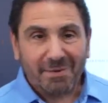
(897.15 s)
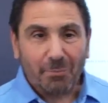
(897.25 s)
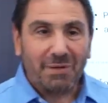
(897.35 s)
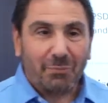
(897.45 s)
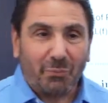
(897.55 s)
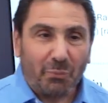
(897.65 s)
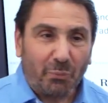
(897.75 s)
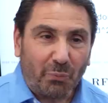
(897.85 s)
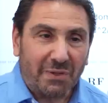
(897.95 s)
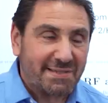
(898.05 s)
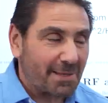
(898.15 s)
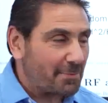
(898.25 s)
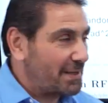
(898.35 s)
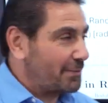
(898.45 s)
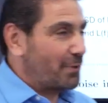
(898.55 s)
What does that
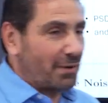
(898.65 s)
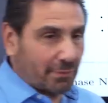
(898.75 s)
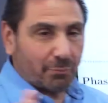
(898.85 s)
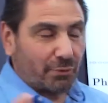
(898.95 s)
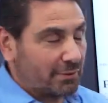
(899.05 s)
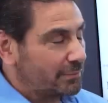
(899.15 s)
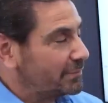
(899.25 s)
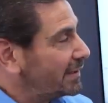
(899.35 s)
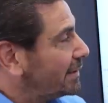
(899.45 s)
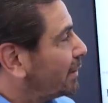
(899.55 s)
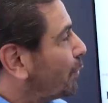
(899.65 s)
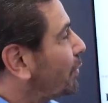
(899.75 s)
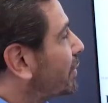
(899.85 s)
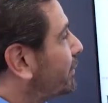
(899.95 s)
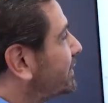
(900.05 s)
mean? Well,
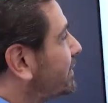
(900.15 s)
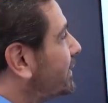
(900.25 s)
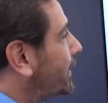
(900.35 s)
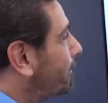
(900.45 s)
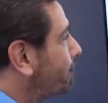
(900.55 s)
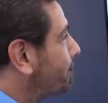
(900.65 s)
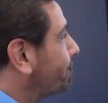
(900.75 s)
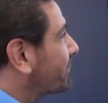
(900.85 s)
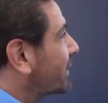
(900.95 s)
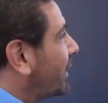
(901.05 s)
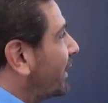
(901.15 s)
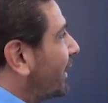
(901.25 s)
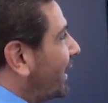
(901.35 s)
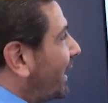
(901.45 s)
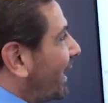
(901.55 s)
we'll go into that.
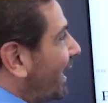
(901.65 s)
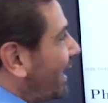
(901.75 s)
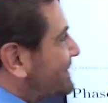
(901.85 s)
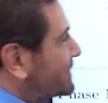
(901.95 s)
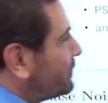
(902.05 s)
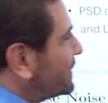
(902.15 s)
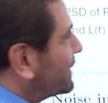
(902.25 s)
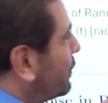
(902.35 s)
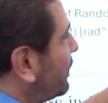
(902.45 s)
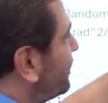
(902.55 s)
And something that we'll